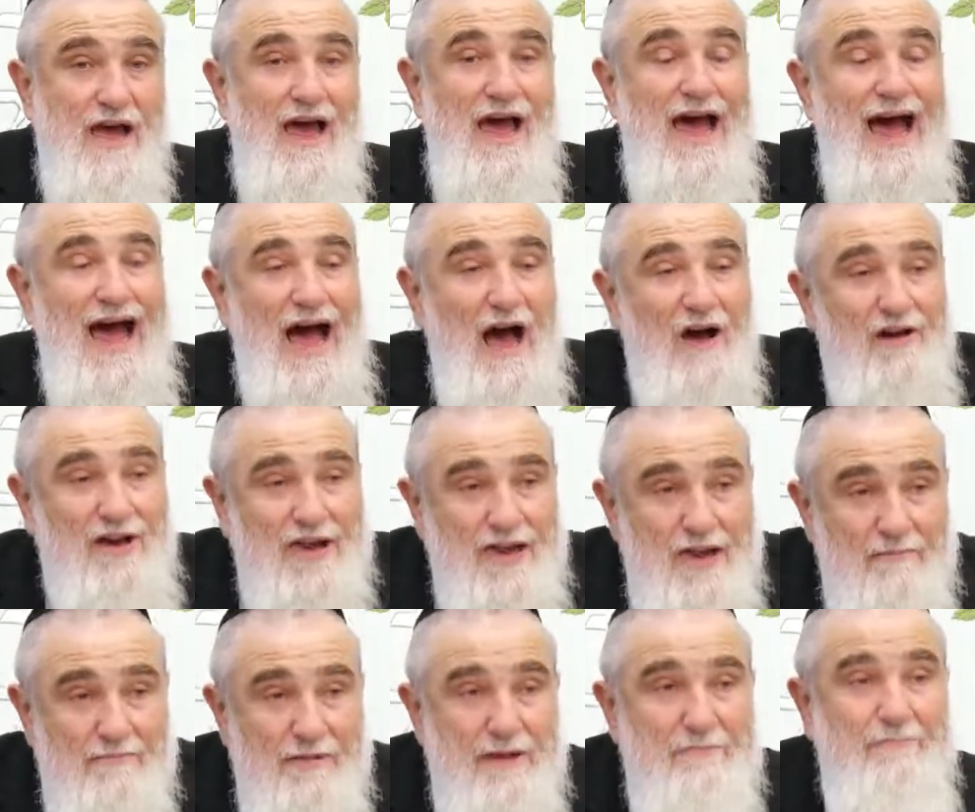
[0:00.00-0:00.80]
how can
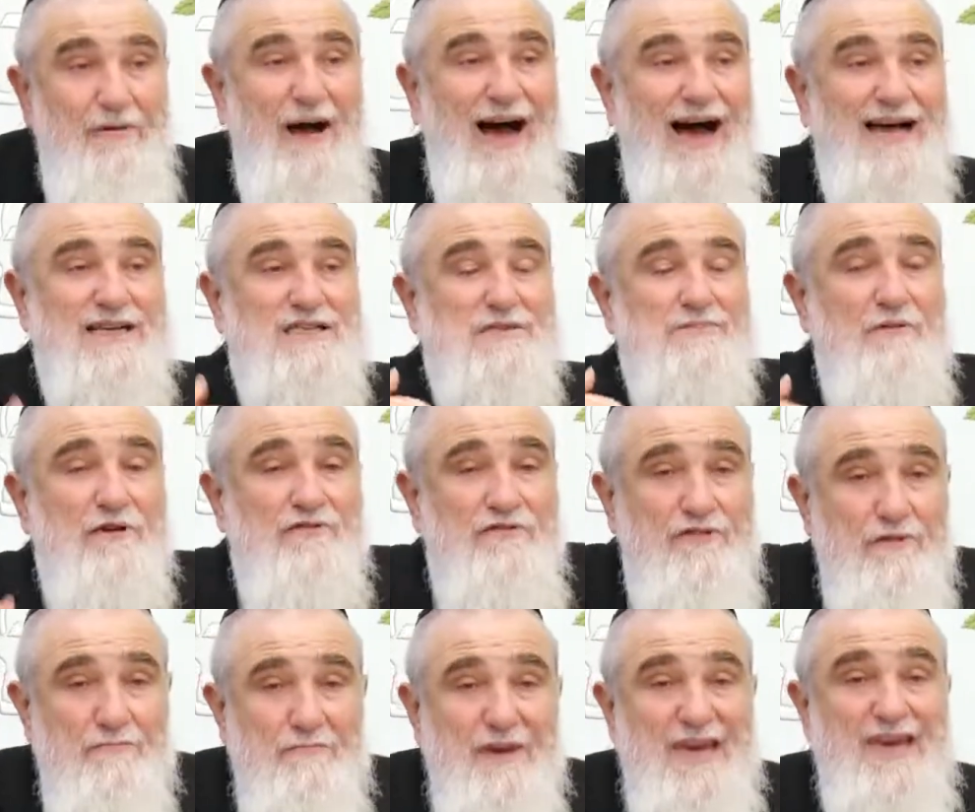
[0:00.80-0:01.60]
it be possible
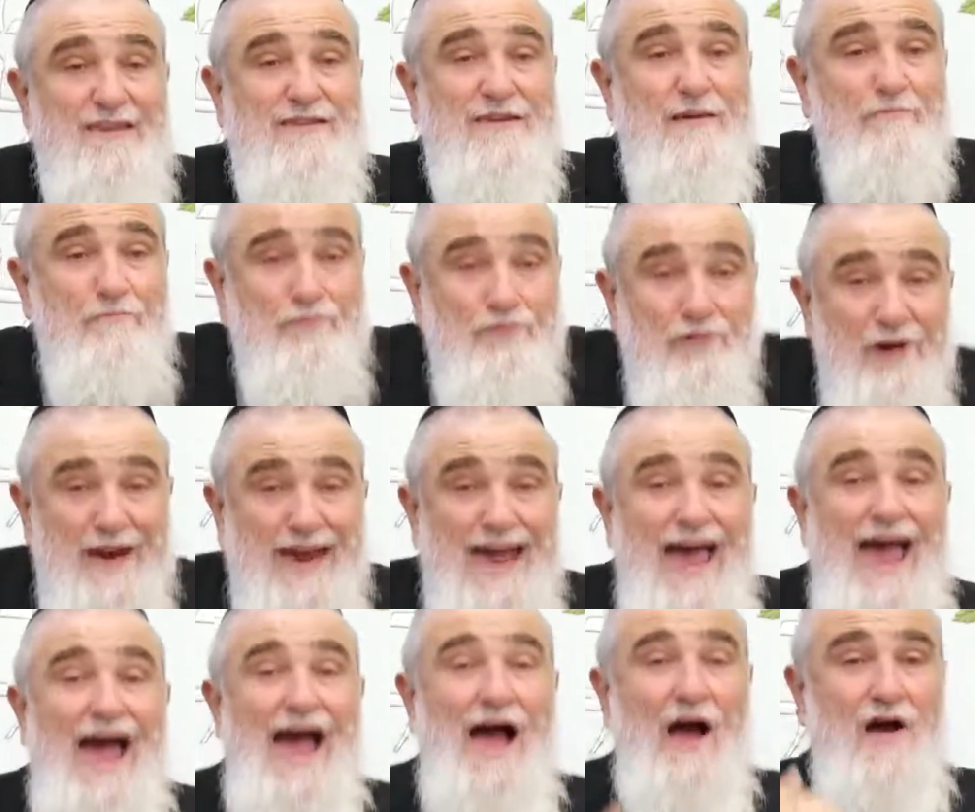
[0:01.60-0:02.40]
for me to bring
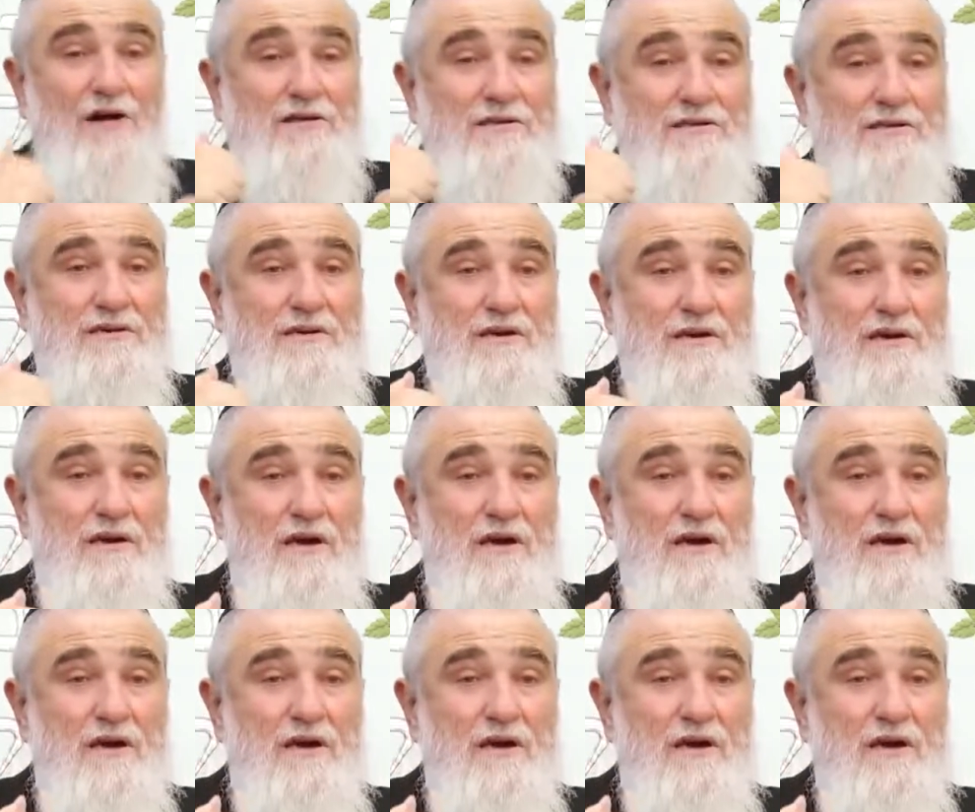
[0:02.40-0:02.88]
out